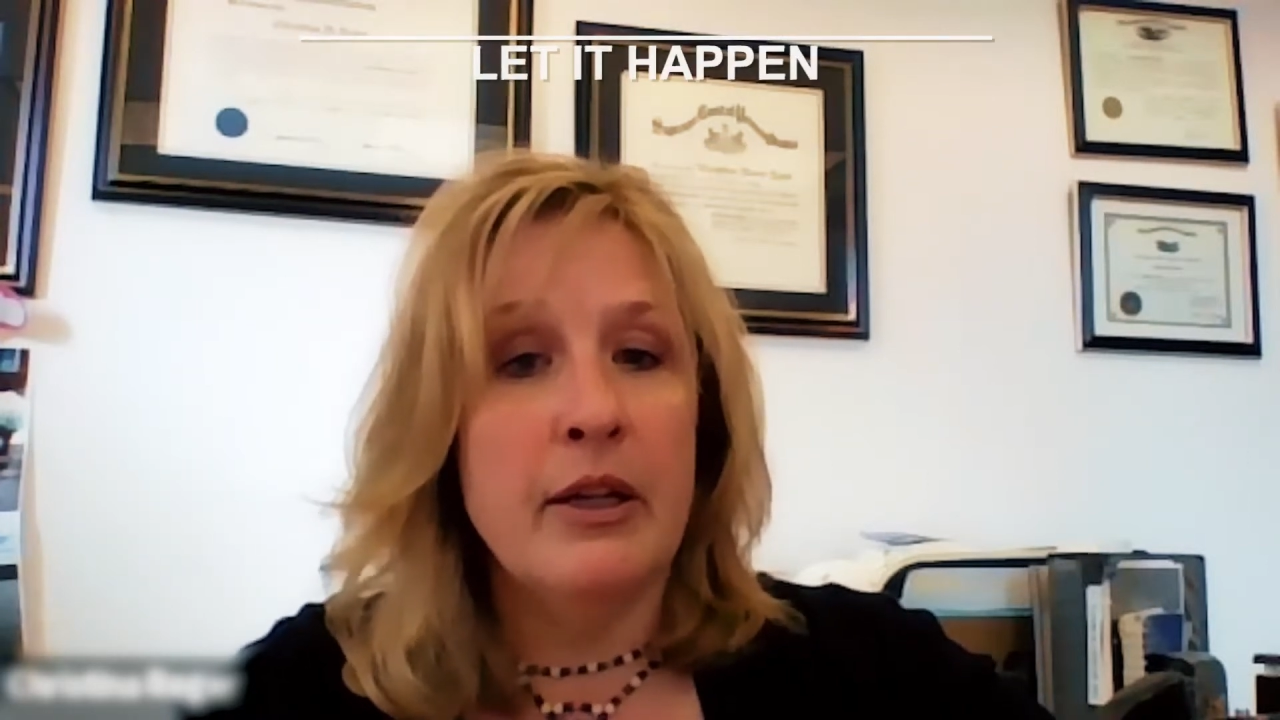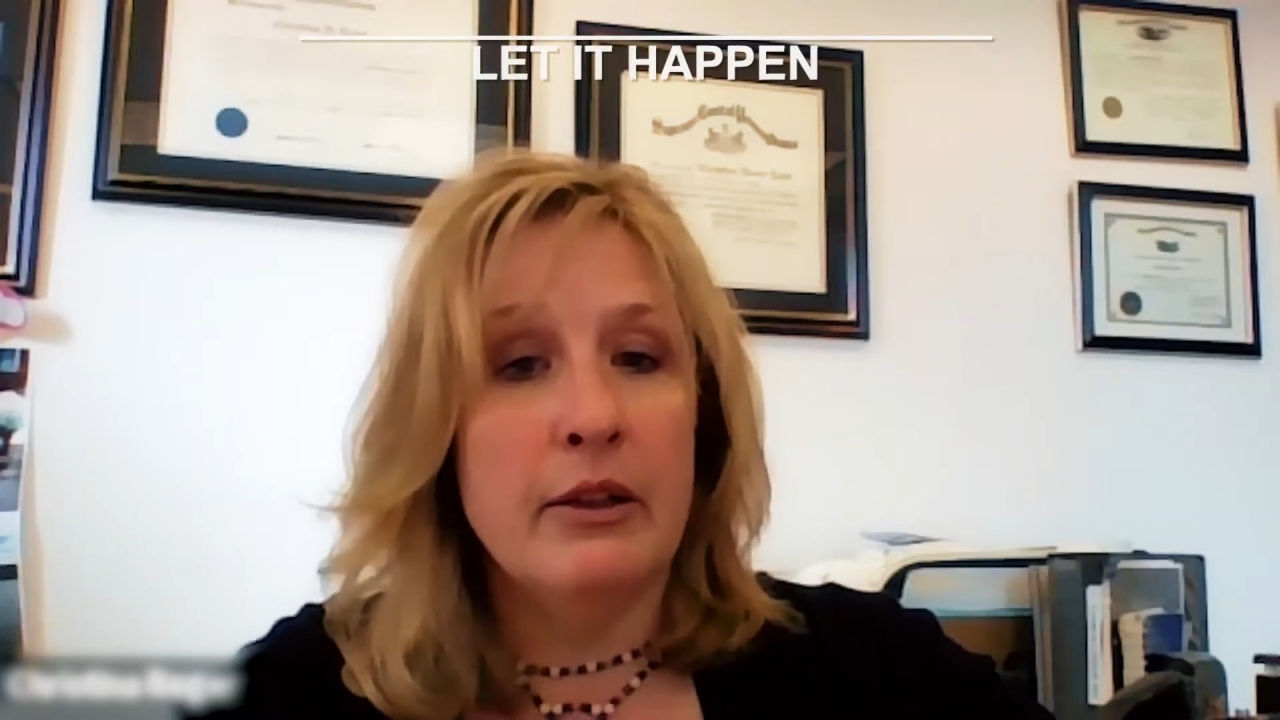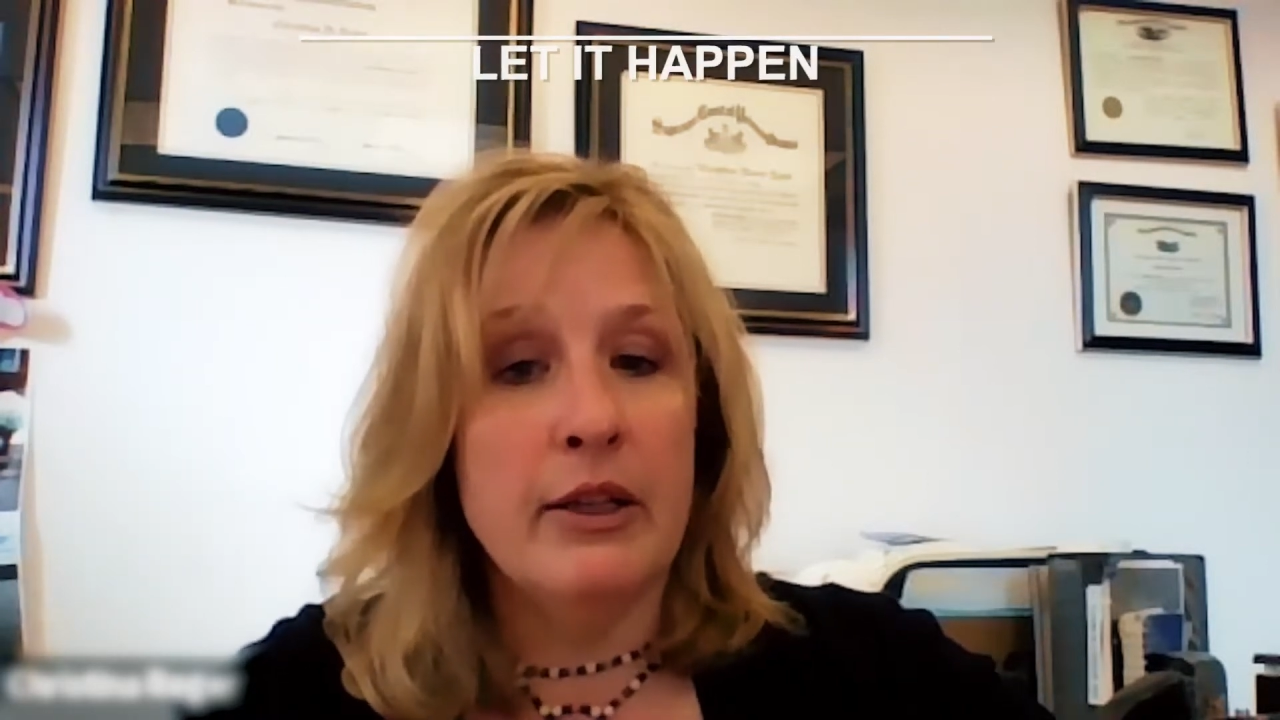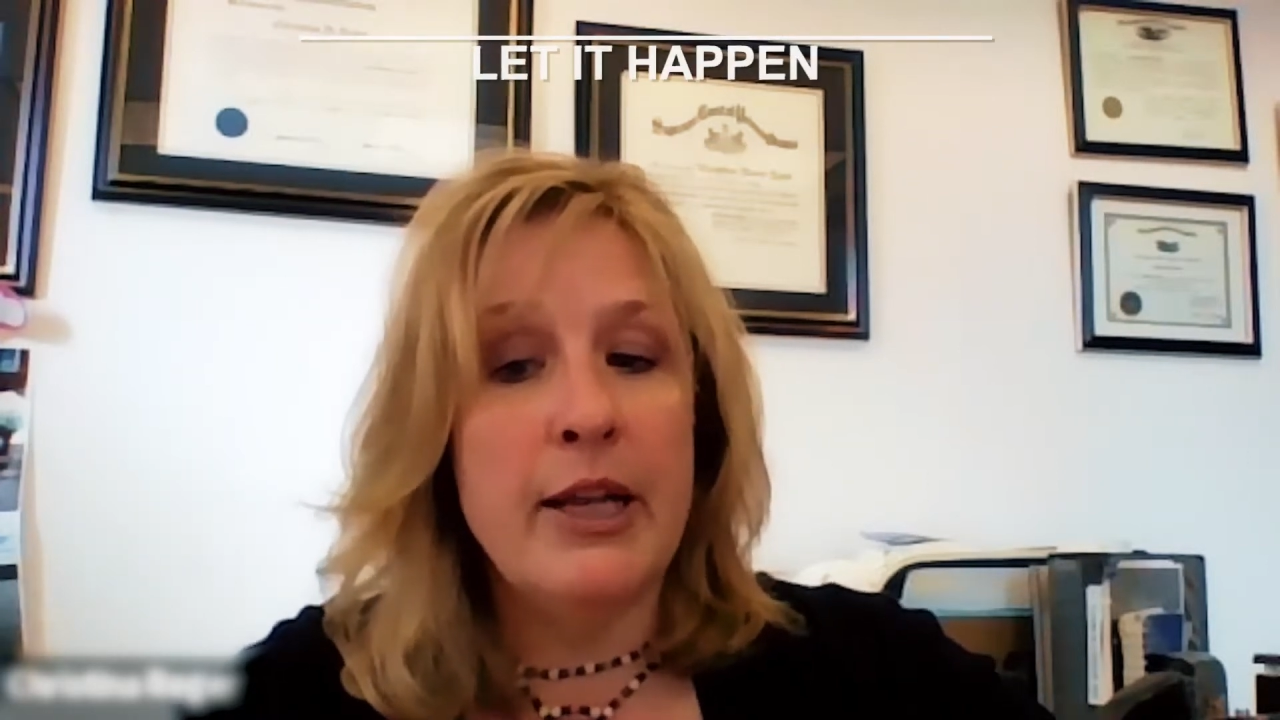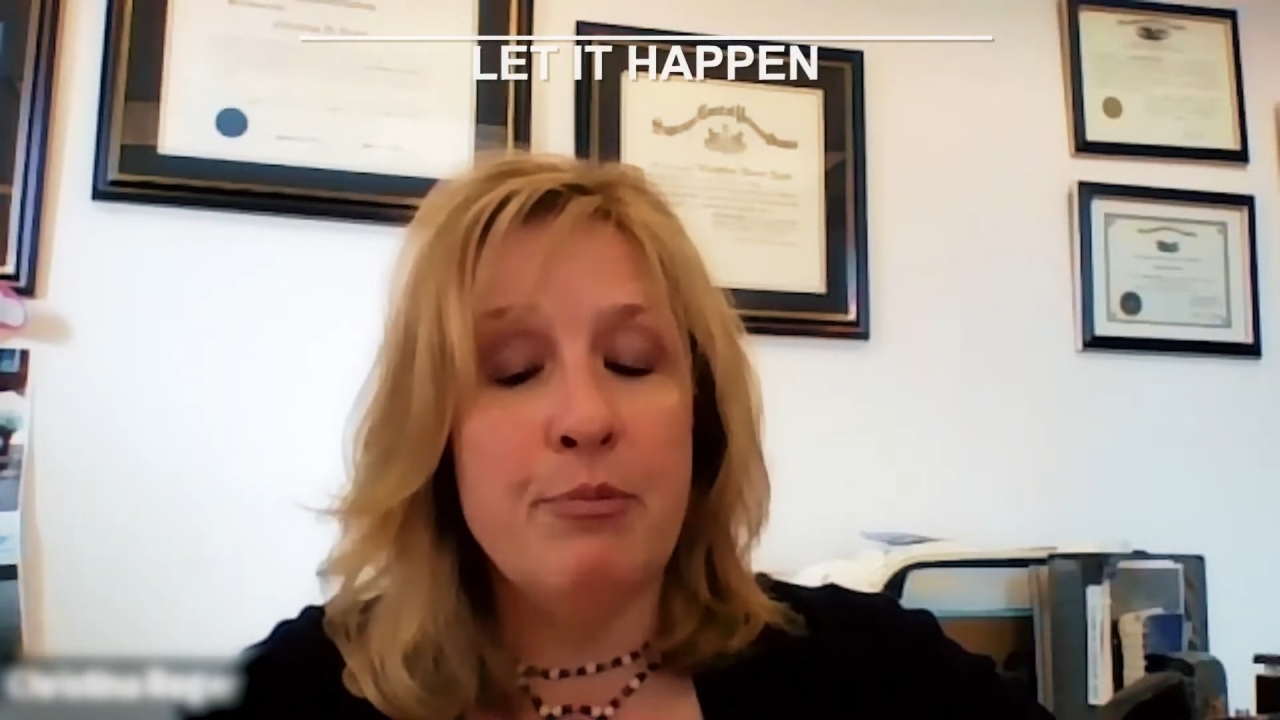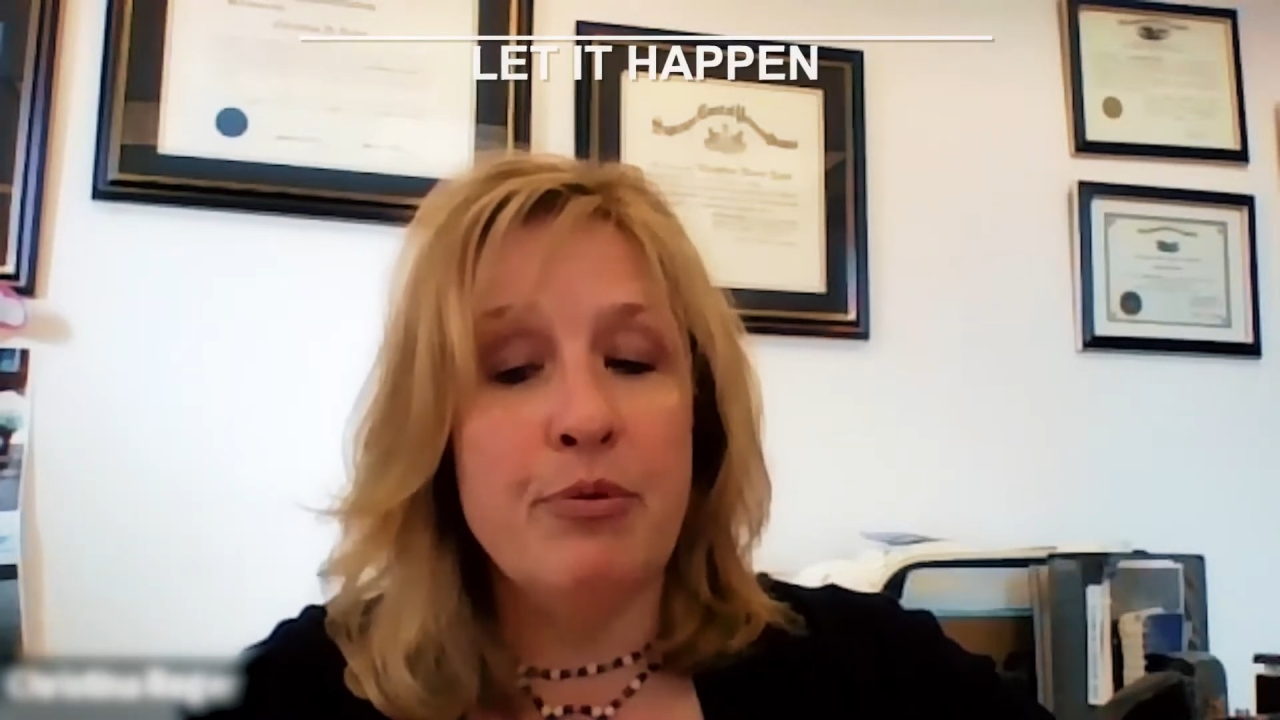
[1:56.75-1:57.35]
Let it